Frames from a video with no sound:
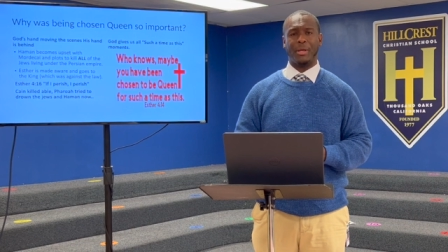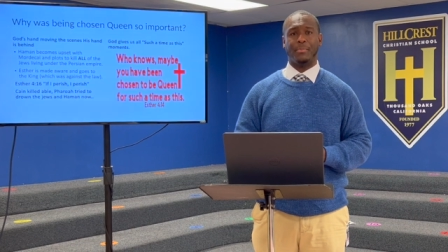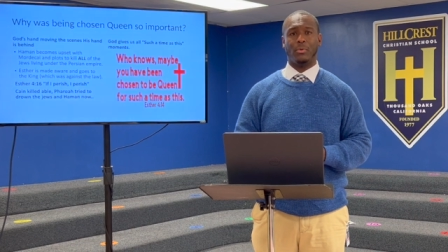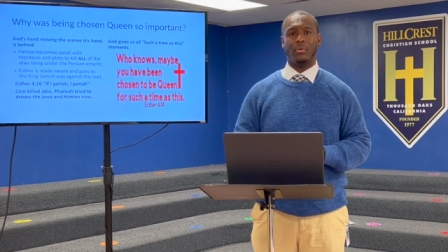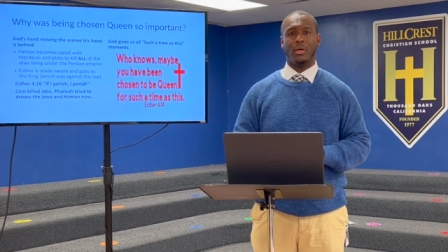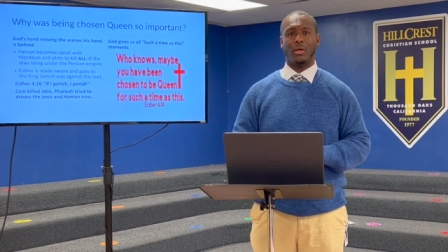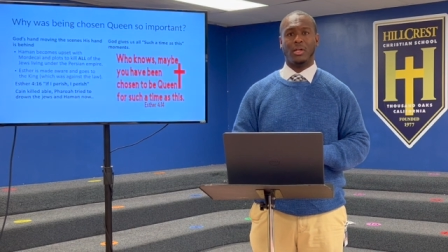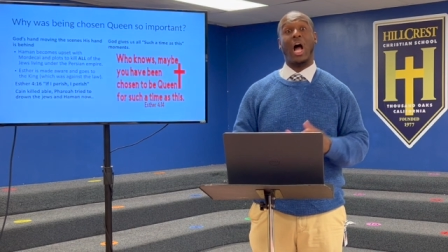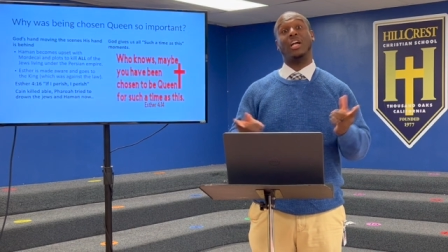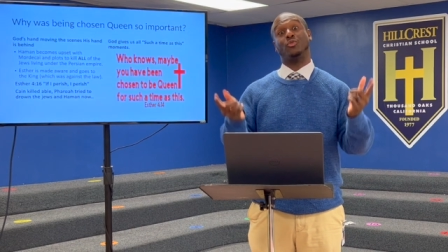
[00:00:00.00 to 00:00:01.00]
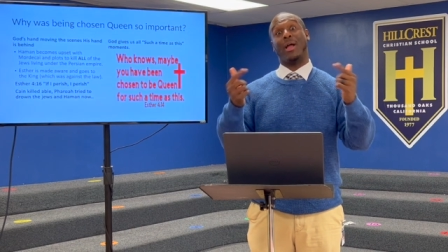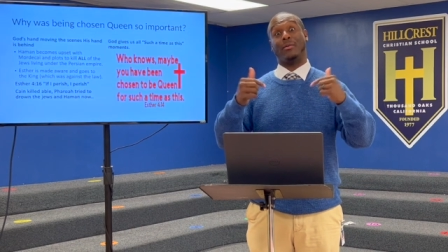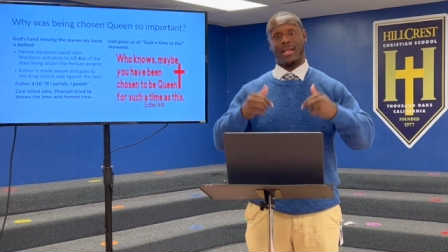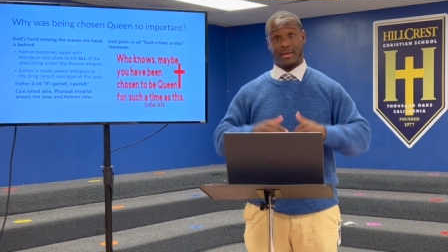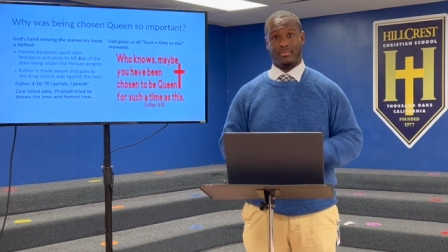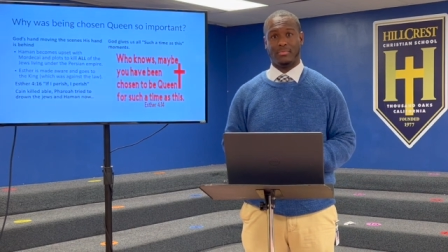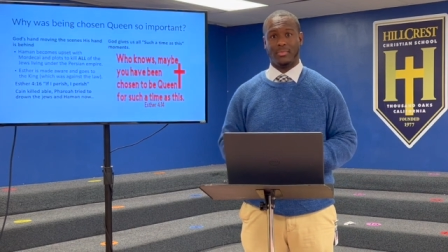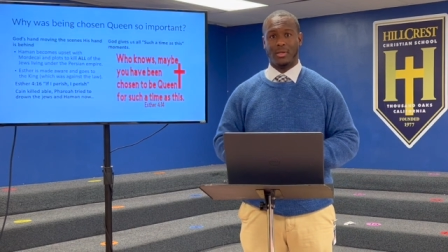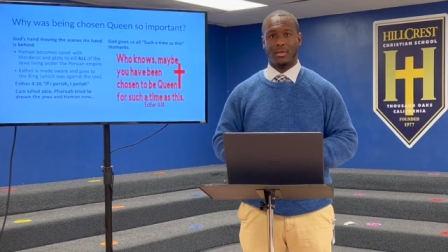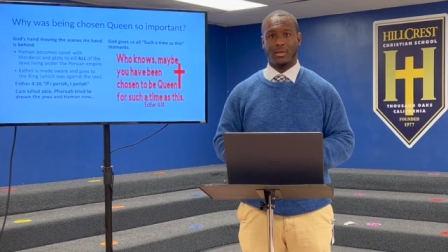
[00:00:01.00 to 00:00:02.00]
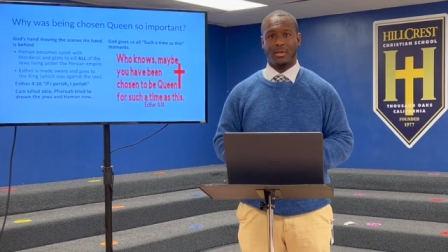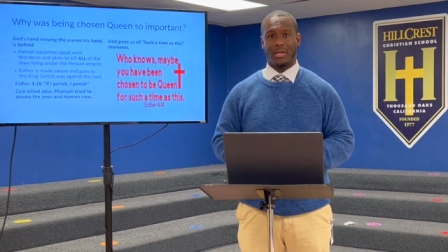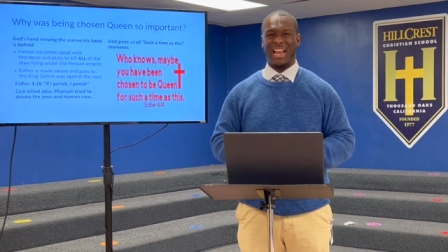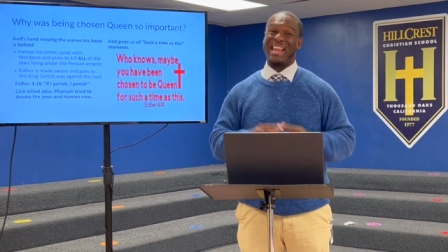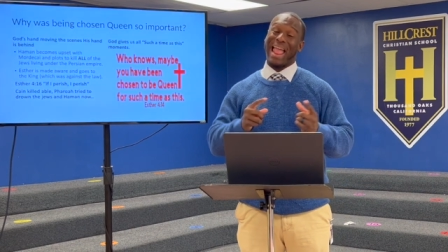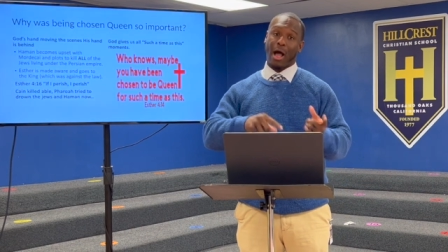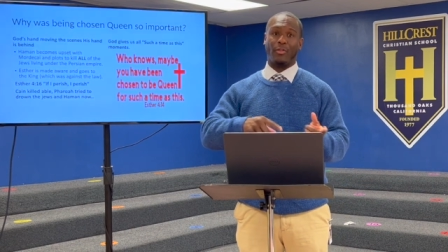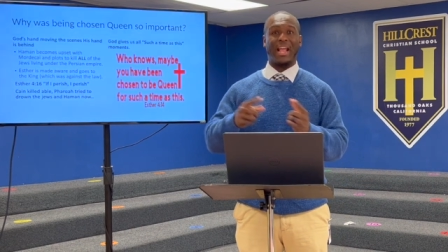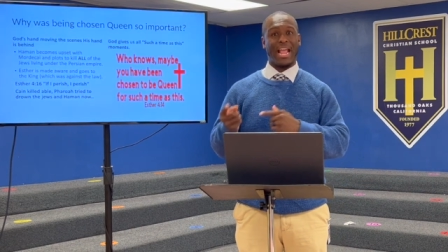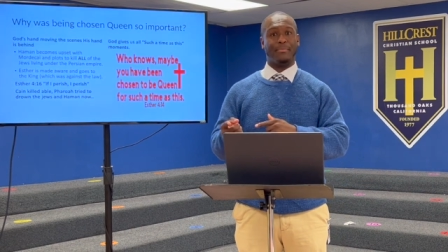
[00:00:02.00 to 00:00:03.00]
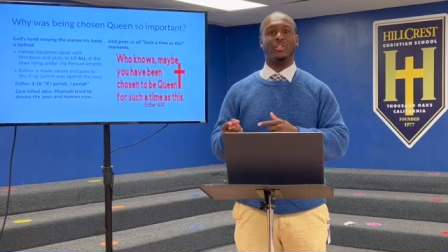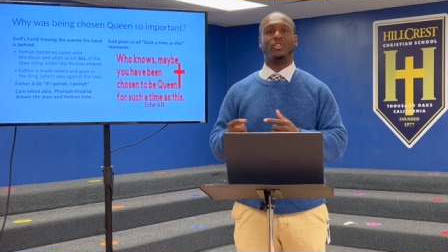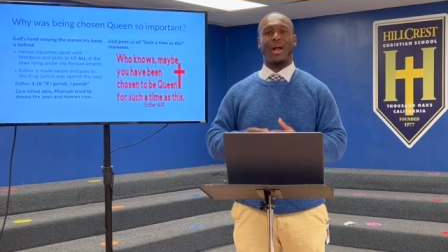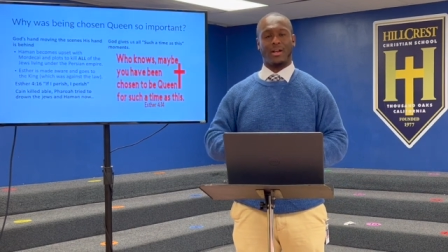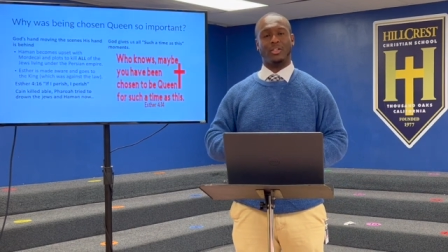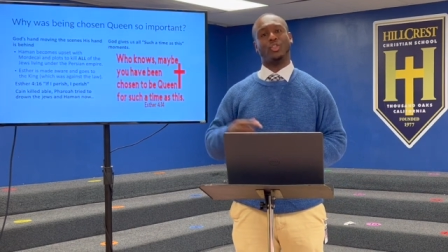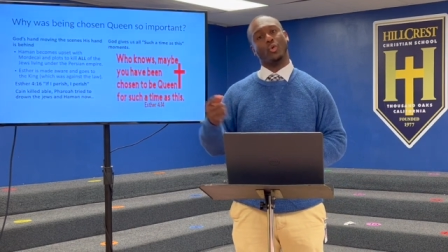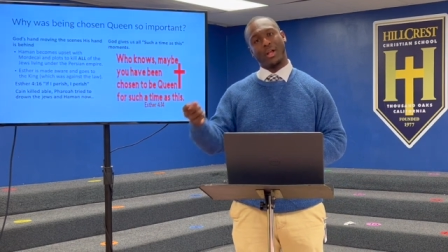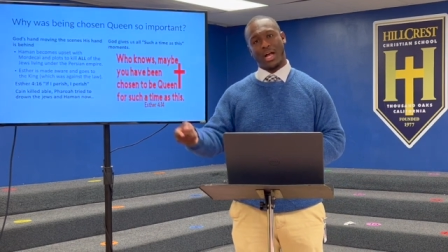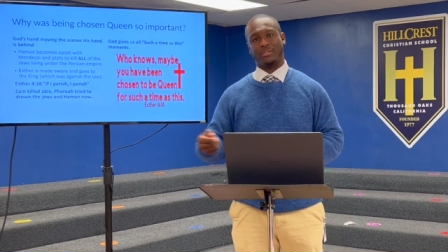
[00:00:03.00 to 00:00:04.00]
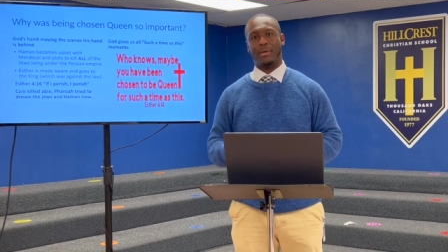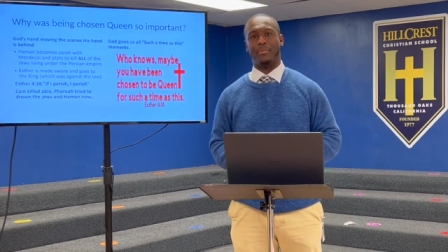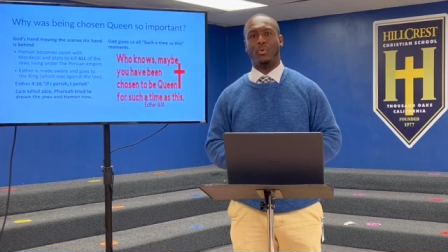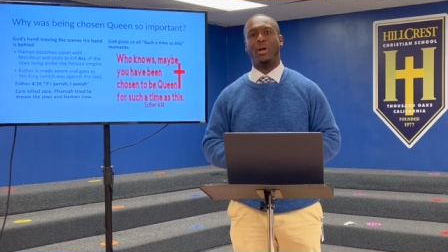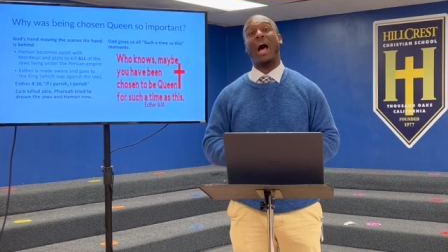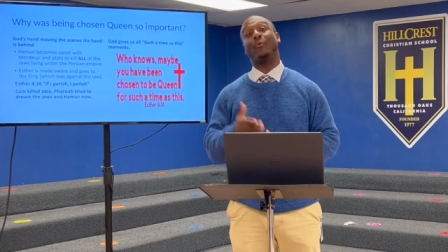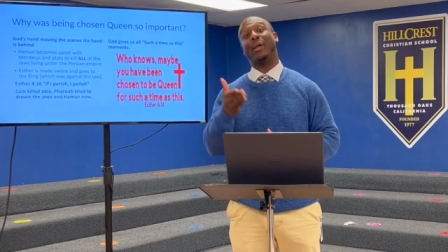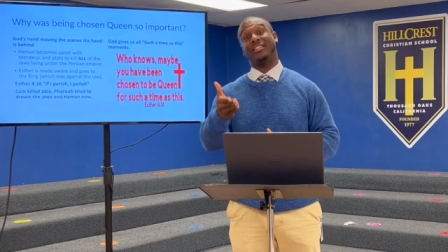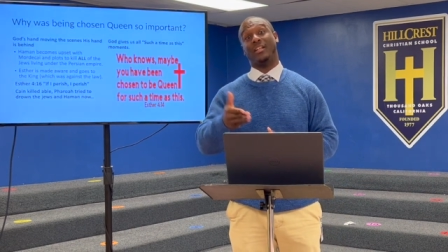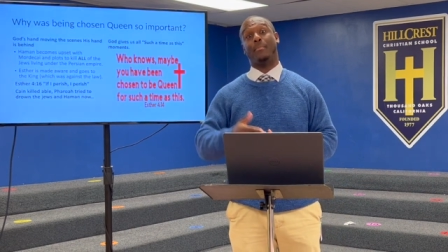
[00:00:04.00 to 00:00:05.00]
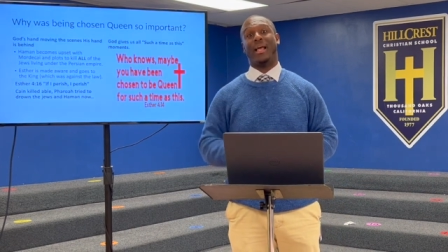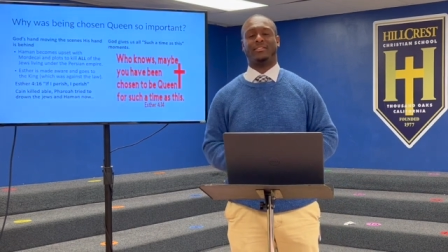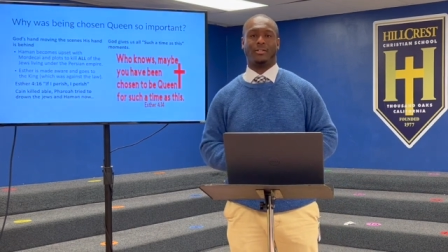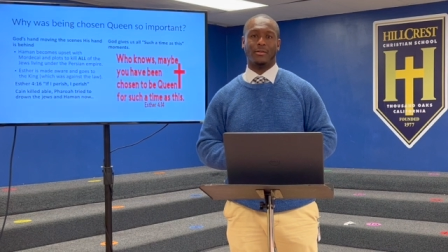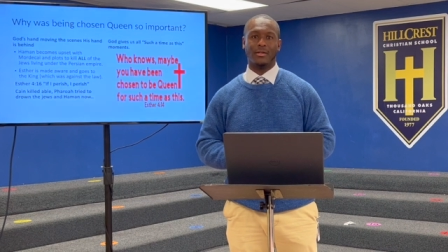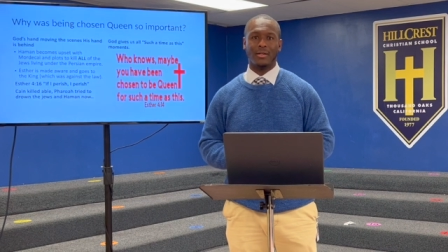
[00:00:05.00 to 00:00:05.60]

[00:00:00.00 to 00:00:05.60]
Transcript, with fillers: people? God drowned him. And now that Haman's trying to destroy God's people, God raised up Esther.